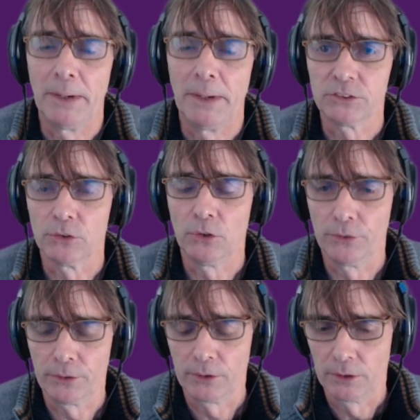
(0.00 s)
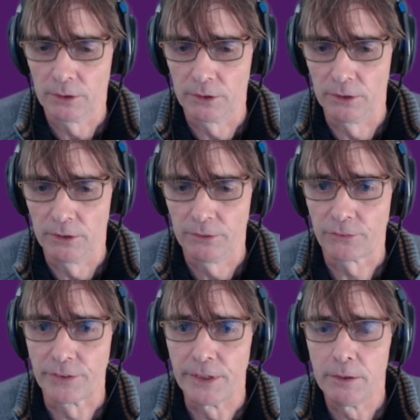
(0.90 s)
based on the
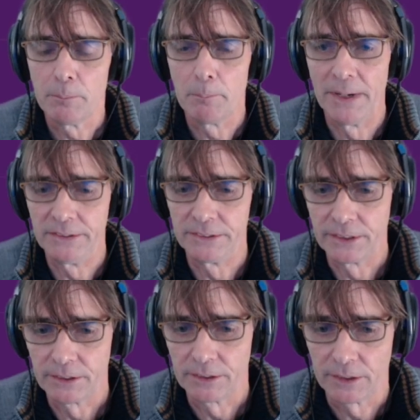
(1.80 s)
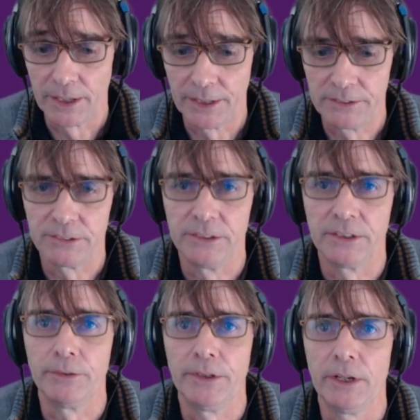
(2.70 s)
three basic gates
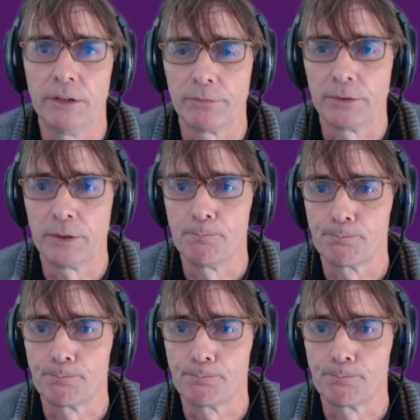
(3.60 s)
that we have